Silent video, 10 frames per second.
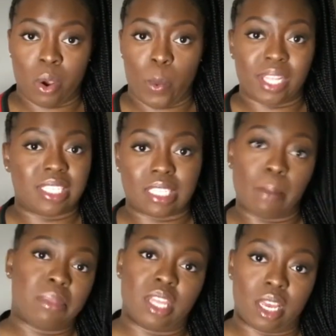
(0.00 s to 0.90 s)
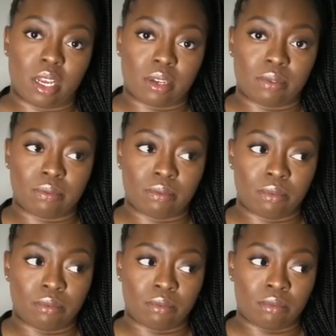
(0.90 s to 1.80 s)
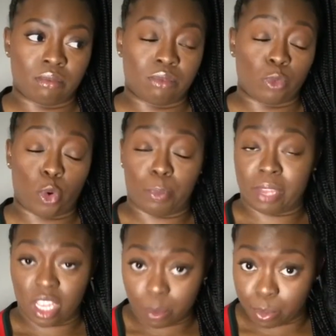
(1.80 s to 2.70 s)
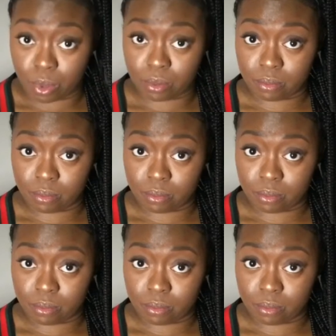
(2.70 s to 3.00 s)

with something or people.